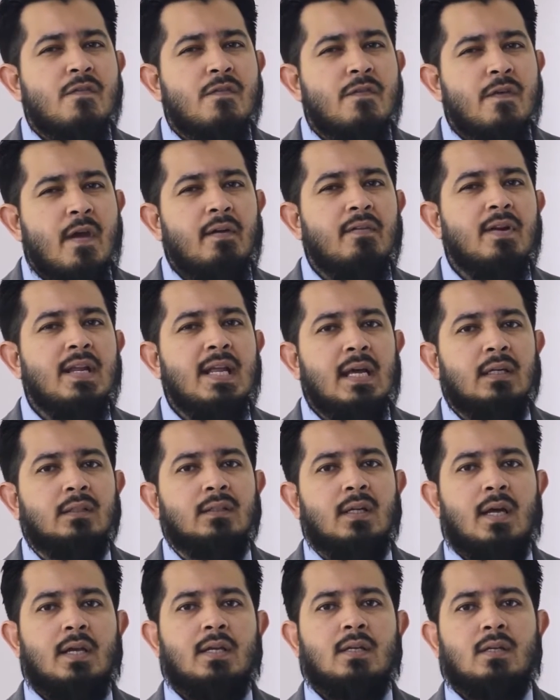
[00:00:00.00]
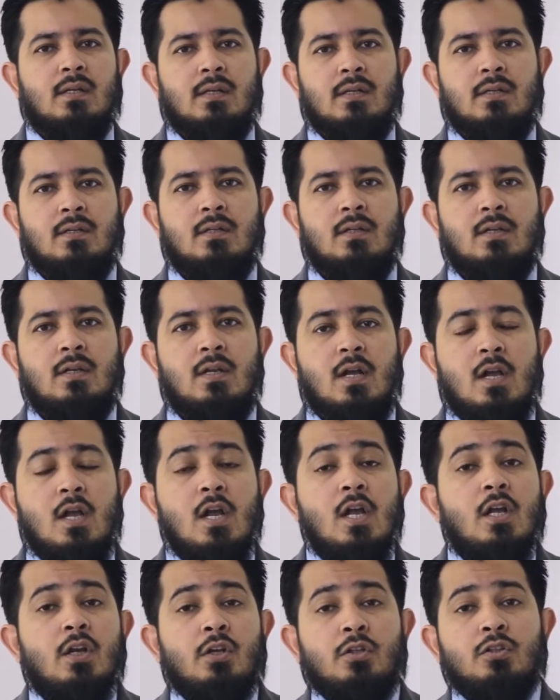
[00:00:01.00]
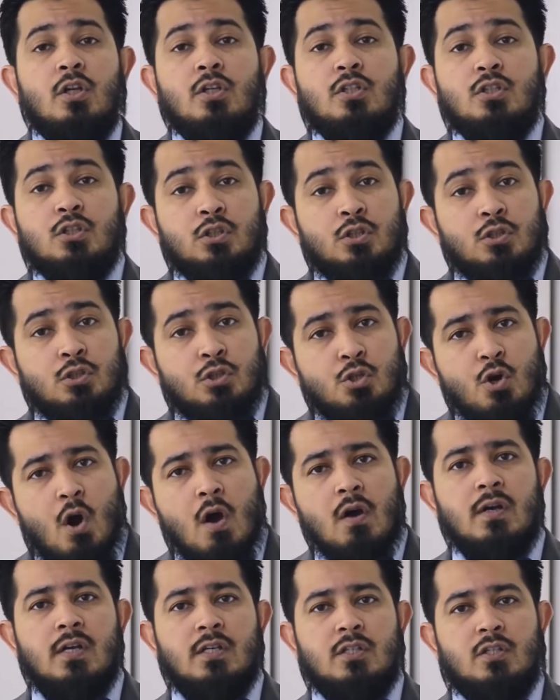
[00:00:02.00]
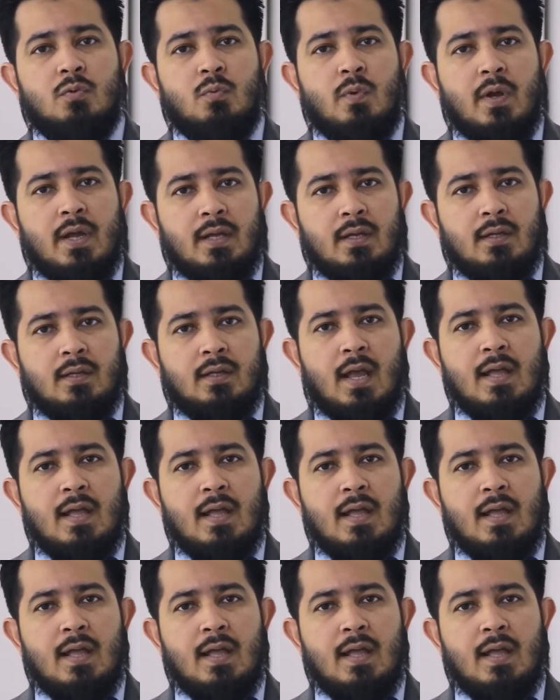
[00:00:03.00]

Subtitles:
Very unlikely. The strongest way,